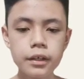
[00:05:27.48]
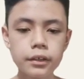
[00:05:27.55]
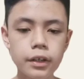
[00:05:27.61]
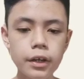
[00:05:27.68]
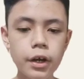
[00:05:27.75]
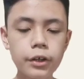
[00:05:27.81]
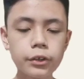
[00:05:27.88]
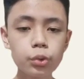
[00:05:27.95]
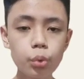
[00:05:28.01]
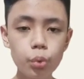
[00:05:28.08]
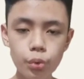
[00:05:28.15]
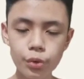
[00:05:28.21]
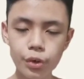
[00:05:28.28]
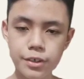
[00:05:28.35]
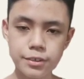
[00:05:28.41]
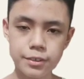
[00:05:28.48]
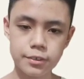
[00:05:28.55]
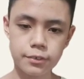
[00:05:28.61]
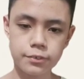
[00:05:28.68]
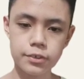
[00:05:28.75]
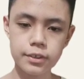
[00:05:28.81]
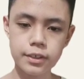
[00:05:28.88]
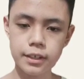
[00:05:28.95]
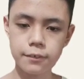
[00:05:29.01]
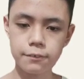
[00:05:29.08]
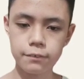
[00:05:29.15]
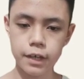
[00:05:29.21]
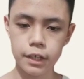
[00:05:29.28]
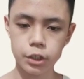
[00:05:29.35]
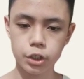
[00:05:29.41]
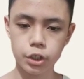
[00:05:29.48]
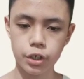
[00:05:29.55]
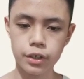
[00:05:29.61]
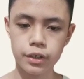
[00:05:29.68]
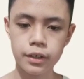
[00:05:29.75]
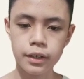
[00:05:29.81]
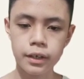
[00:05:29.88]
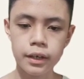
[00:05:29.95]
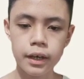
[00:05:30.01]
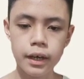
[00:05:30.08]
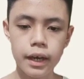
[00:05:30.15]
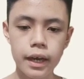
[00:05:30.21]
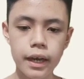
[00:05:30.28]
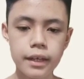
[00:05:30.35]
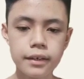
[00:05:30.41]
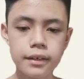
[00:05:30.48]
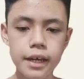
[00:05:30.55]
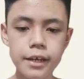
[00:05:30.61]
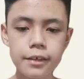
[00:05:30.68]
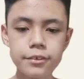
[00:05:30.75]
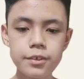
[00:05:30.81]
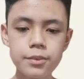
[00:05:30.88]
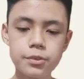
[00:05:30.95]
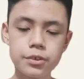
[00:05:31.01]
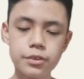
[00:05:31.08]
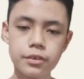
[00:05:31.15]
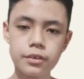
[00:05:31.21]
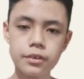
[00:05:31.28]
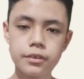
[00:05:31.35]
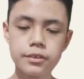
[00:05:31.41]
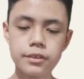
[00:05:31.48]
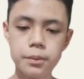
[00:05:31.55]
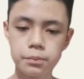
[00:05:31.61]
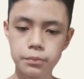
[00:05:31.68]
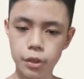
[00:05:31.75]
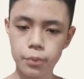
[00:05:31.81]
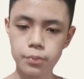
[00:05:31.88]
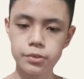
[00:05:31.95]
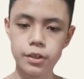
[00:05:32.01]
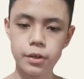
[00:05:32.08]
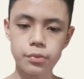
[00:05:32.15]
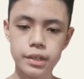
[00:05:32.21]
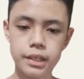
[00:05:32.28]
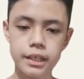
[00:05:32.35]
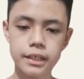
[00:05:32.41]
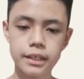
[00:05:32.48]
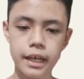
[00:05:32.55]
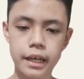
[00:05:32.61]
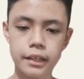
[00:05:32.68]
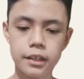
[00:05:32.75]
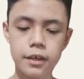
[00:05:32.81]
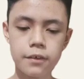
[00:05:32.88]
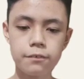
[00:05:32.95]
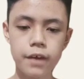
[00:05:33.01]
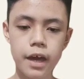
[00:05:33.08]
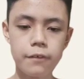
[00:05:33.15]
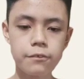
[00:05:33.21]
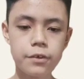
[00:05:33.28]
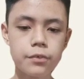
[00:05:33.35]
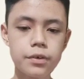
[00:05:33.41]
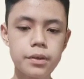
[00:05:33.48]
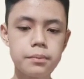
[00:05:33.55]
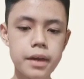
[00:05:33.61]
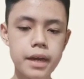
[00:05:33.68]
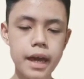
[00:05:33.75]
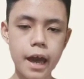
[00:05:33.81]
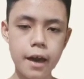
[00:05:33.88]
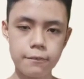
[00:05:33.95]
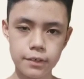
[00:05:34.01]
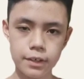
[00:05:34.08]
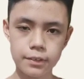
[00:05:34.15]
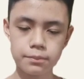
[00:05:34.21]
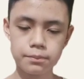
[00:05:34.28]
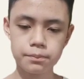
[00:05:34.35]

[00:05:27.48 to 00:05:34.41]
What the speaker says: There are two causes of skin infection and 9 symptoms that we can get if ever we may have it.